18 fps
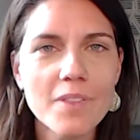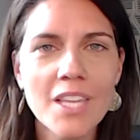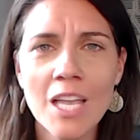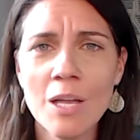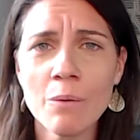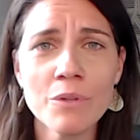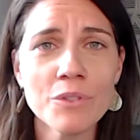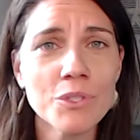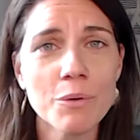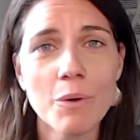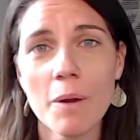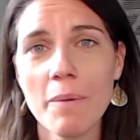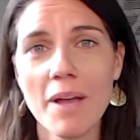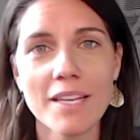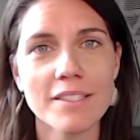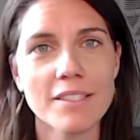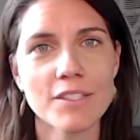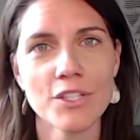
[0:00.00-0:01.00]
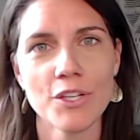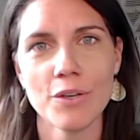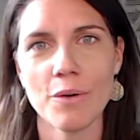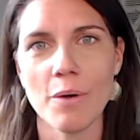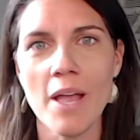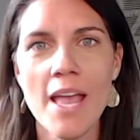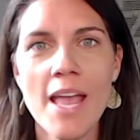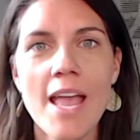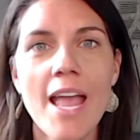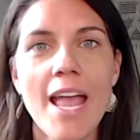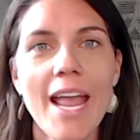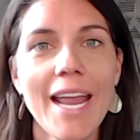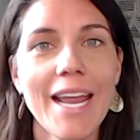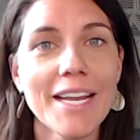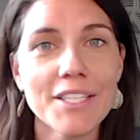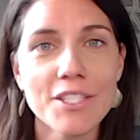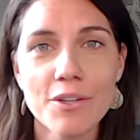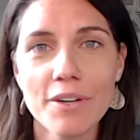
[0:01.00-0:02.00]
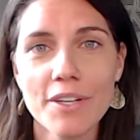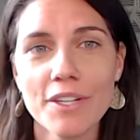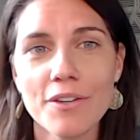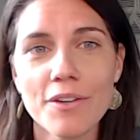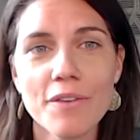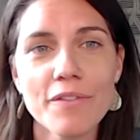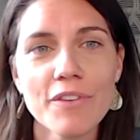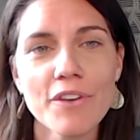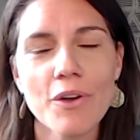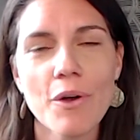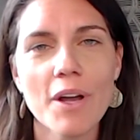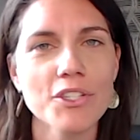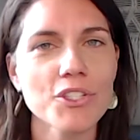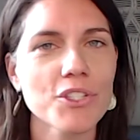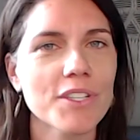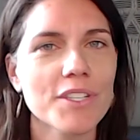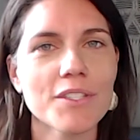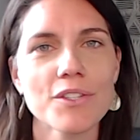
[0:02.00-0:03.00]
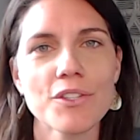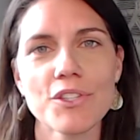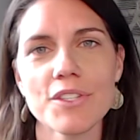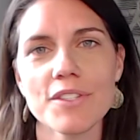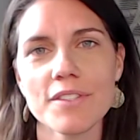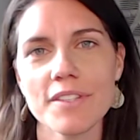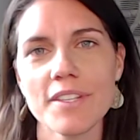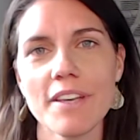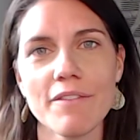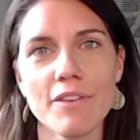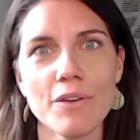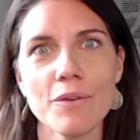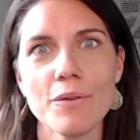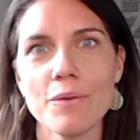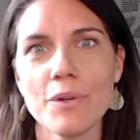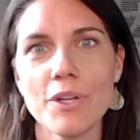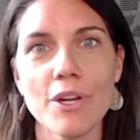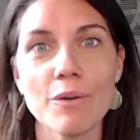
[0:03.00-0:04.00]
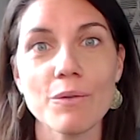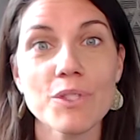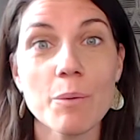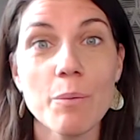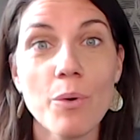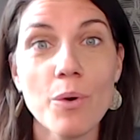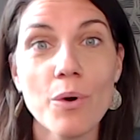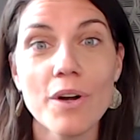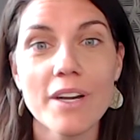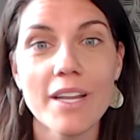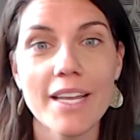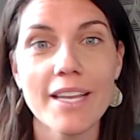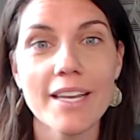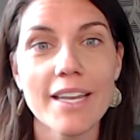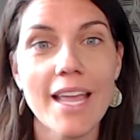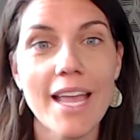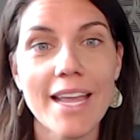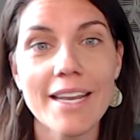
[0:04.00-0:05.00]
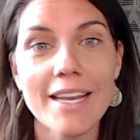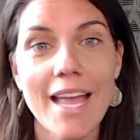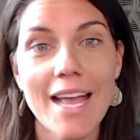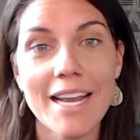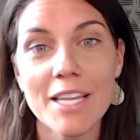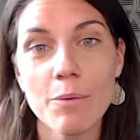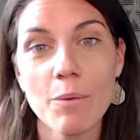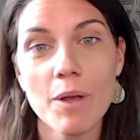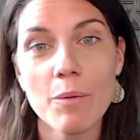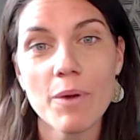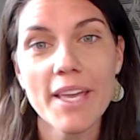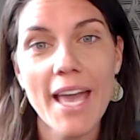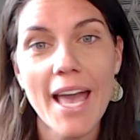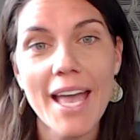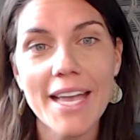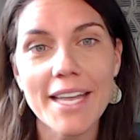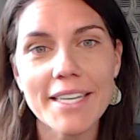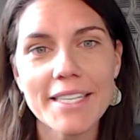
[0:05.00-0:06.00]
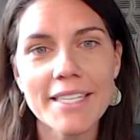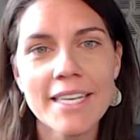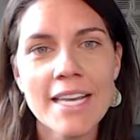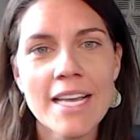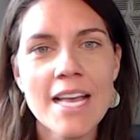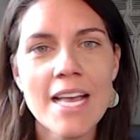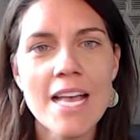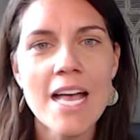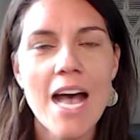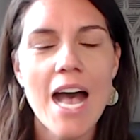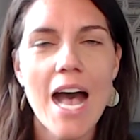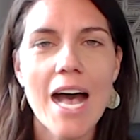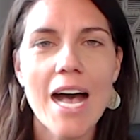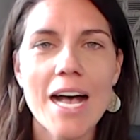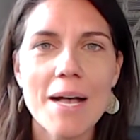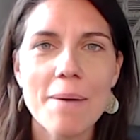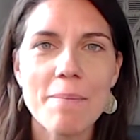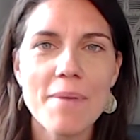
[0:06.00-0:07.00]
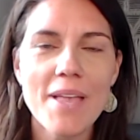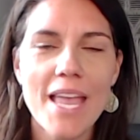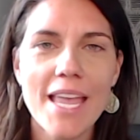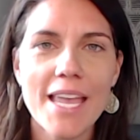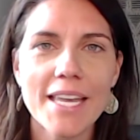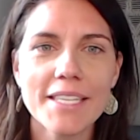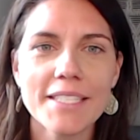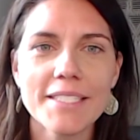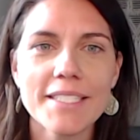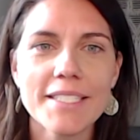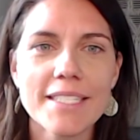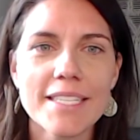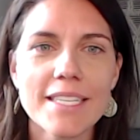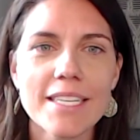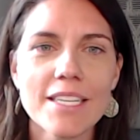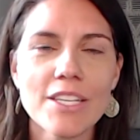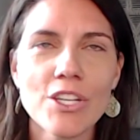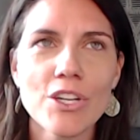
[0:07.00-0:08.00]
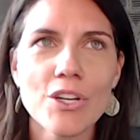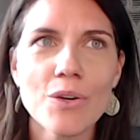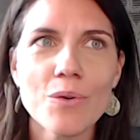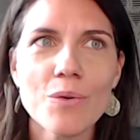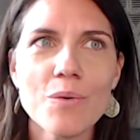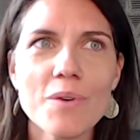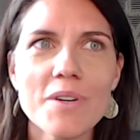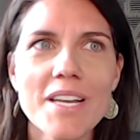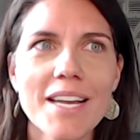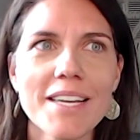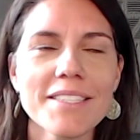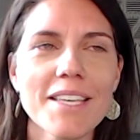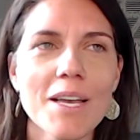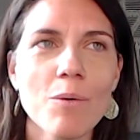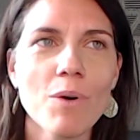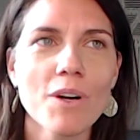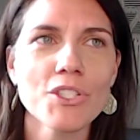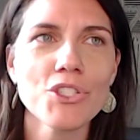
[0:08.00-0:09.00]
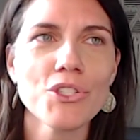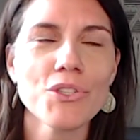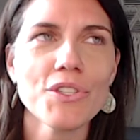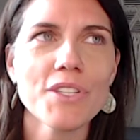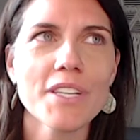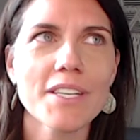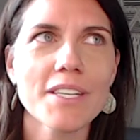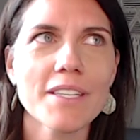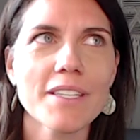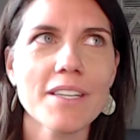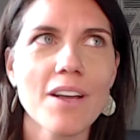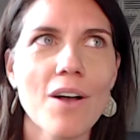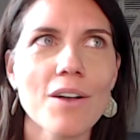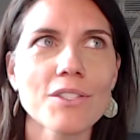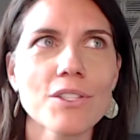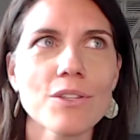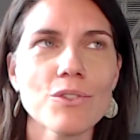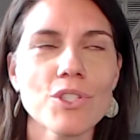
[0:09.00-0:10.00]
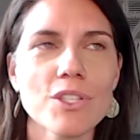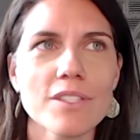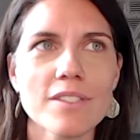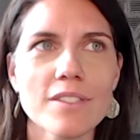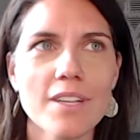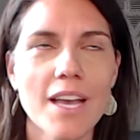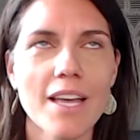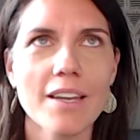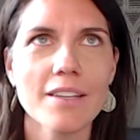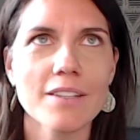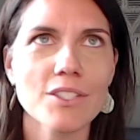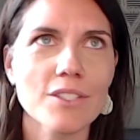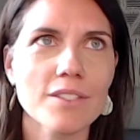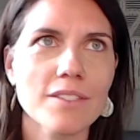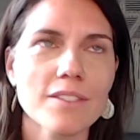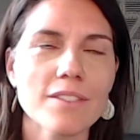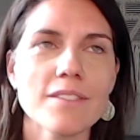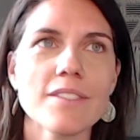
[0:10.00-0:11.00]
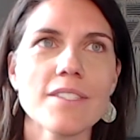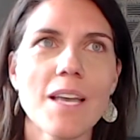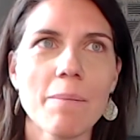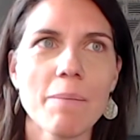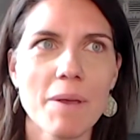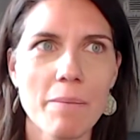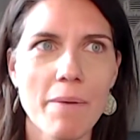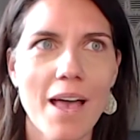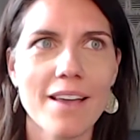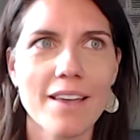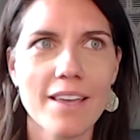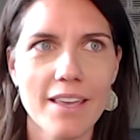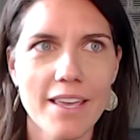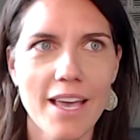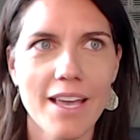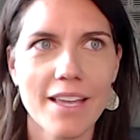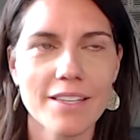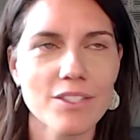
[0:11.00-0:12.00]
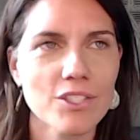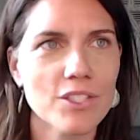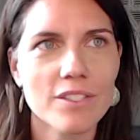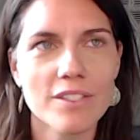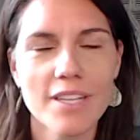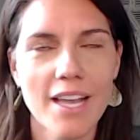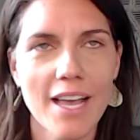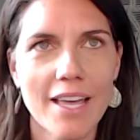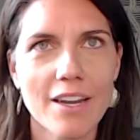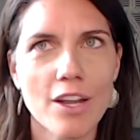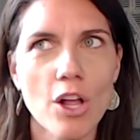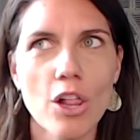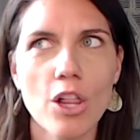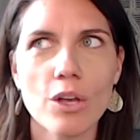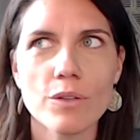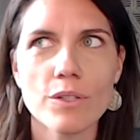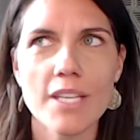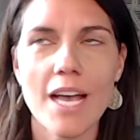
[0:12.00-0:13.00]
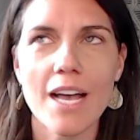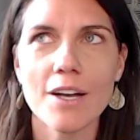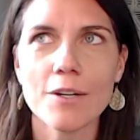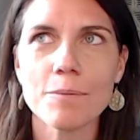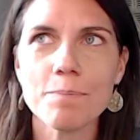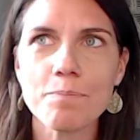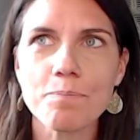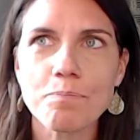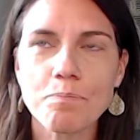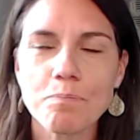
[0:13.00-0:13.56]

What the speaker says: And we'll do our best to answer any of your questions, or just give you, support in any way we can. And guys, I want you to also just kind of just stepping back again, is just to kind of close out